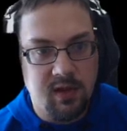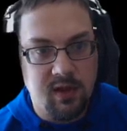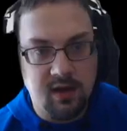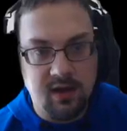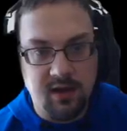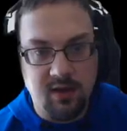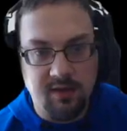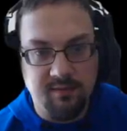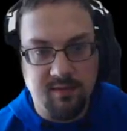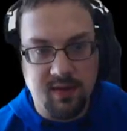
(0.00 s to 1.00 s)
And now
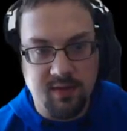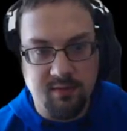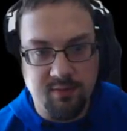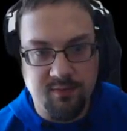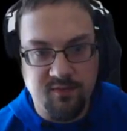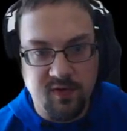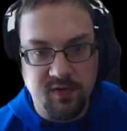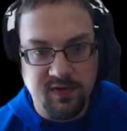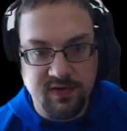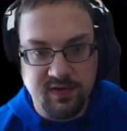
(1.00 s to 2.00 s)
I'm fairly
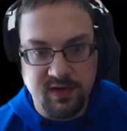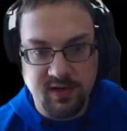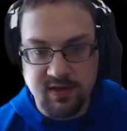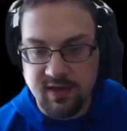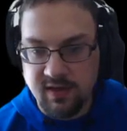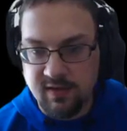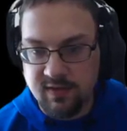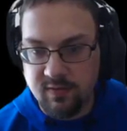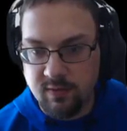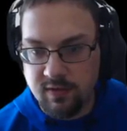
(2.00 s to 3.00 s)
certain I can take these
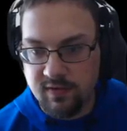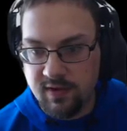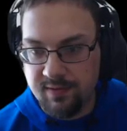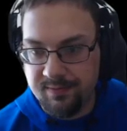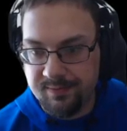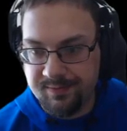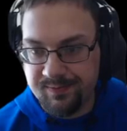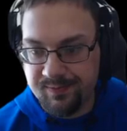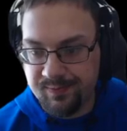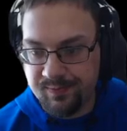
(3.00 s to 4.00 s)
orcs on.
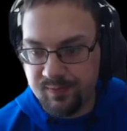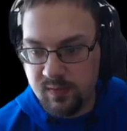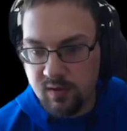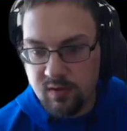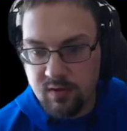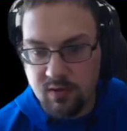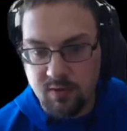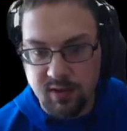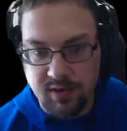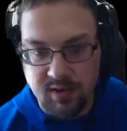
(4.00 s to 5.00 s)
No
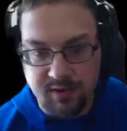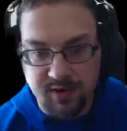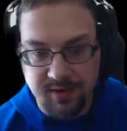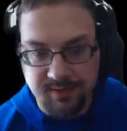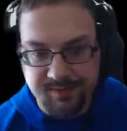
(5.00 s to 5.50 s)
big deal there.